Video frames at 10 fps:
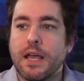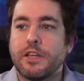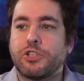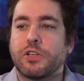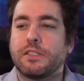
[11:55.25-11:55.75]

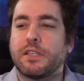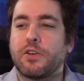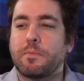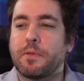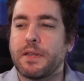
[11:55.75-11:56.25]
They should
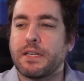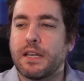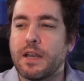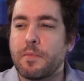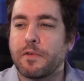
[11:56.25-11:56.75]
consider
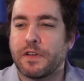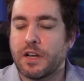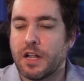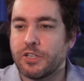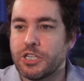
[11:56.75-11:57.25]
implementing a number of
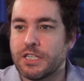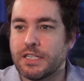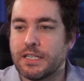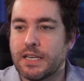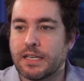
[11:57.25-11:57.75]
technologies
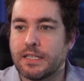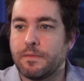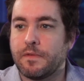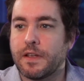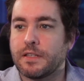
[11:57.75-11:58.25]
to detect
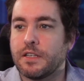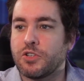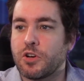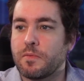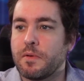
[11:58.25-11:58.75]
deepfakes and
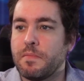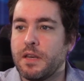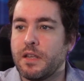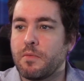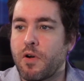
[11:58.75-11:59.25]
determine
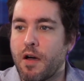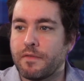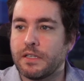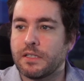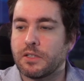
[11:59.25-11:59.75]
media
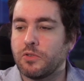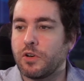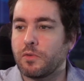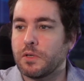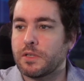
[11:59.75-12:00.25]
provenance,
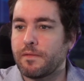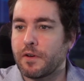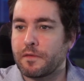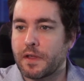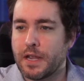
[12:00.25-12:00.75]
including real-time
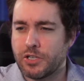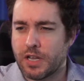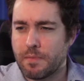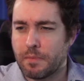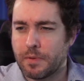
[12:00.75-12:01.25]

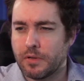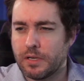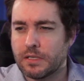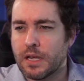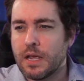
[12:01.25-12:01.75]
verification
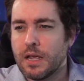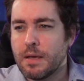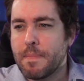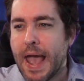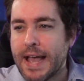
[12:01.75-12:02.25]
capabilities,
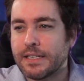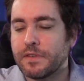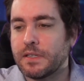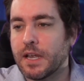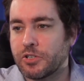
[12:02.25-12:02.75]

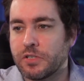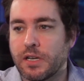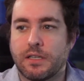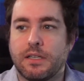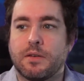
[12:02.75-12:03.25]
passive detection
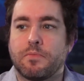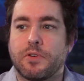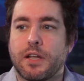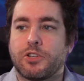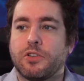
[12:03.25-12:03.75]
techniques, and
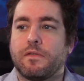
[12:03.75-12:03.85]
protection of